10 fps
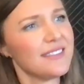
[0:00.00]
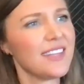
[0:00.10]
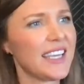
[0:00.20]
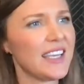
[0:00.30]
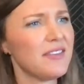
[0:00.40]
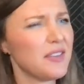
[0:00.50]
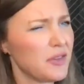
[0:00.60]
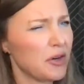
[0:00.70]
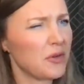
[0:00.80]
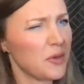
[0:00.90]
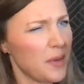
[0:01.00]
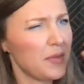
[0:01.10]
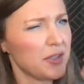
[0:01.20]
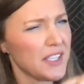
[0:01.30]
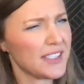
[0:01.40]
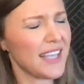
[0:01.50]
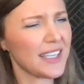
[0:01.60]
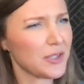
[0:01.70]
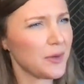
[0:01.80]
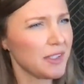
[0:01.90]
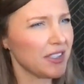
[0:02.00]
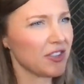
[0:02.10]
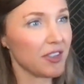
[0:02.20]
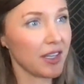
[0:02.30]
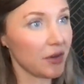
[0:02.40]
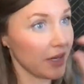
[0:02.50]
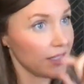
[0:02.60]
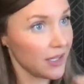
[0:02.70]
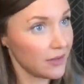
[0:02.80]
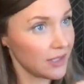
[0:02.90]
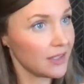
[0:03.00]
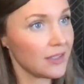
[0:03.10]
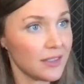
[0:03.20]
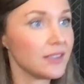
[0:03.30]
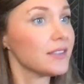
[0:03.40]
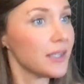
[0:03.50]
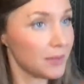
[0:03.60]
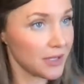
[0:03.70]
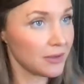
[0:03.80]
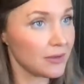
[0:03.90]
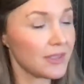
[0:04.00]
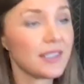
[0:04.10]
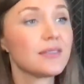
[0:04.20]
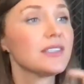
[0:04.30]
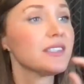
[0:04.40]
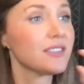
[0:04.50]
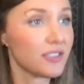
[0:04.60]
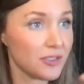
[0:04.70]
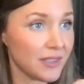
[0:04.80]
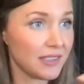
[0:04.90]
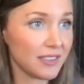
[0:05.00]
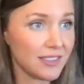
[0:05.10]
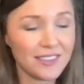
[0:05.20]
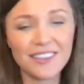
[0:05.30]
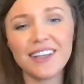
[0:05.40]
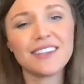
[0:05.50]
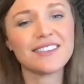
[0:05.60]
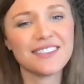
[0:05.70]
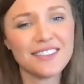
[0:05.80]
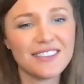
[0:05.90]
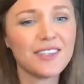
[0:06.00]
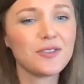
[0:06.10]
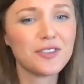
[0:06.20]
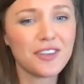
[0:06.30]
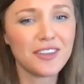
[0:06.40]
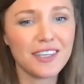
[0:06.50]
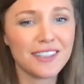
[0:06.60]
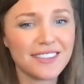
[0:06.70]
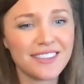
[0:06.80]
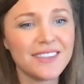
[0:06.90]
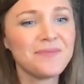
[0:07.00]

Like, even if you don't remember the exact squigglies, you're like, okay, down here is Neptune. Down here is Uranus. Like, those are the things.